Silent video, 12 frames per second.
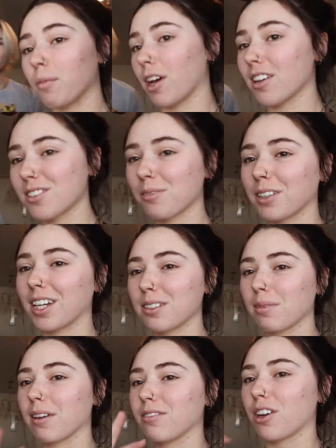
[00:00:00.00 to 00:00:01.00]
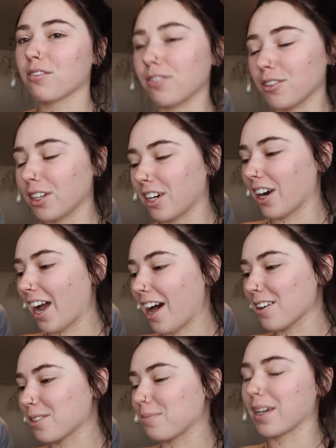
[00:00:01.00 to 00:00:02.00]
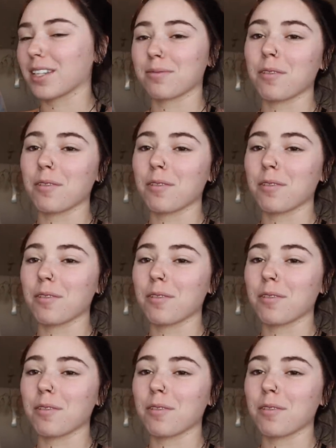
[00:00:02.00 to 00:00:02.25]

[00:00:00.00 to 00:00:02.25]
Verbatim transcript: We also realized we have no food in our house because